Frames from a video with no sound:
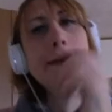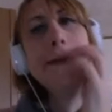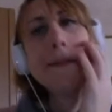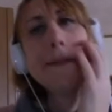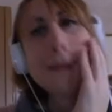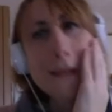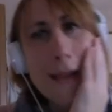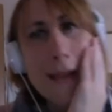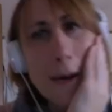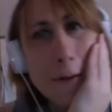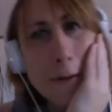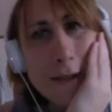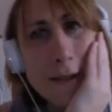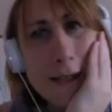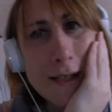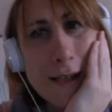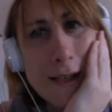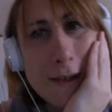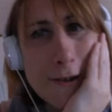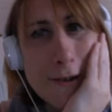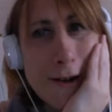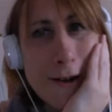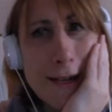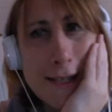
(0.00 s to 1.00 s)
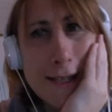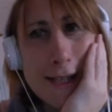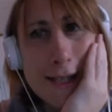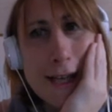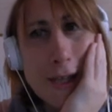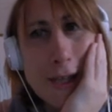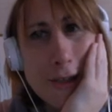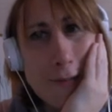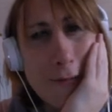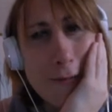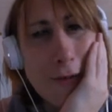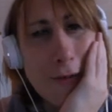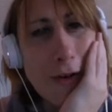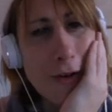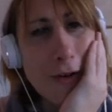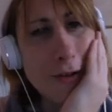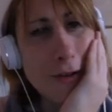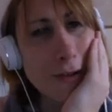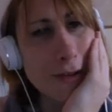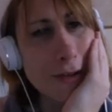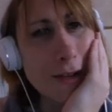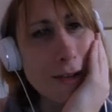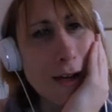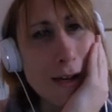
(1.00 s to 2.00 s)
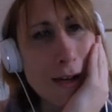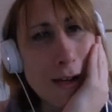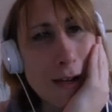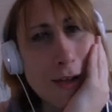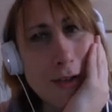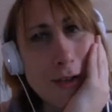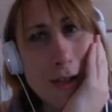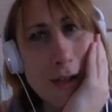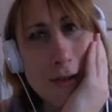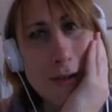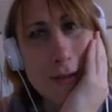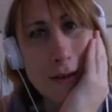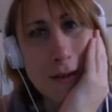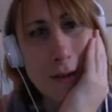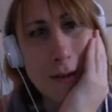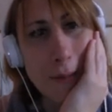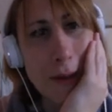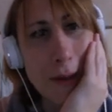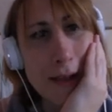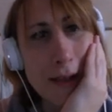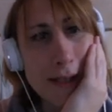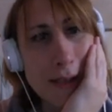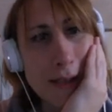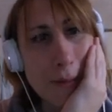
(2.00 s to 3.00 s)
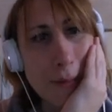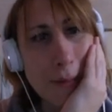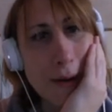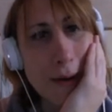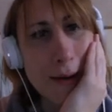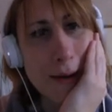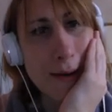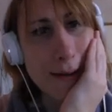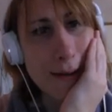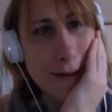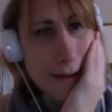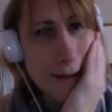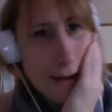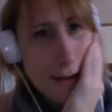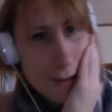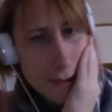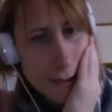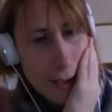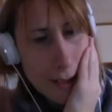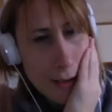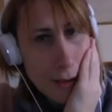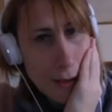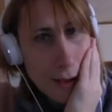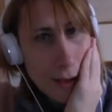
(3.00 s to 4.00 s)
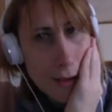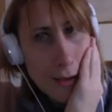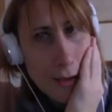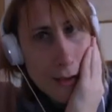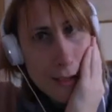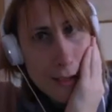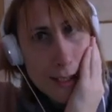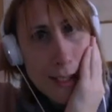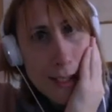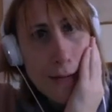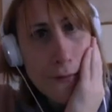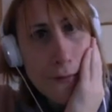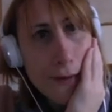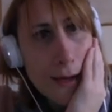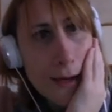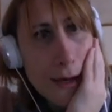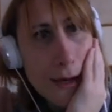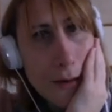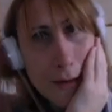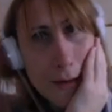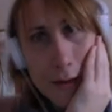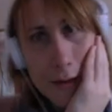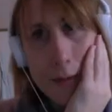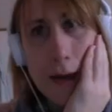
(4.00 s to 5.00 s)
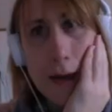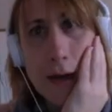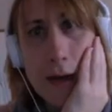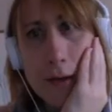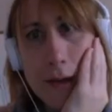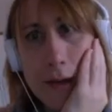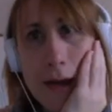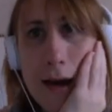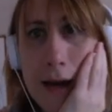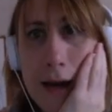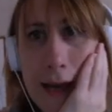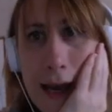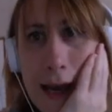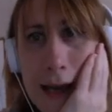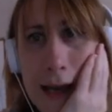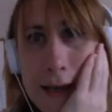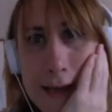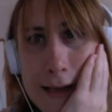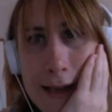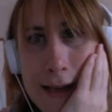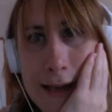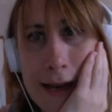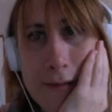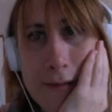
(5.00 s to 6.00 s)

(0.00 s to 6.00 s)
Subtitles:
That wasn't a great session, folks. I usually do a lot better, but there was a lot of new stuff in there as well that I hadn't yet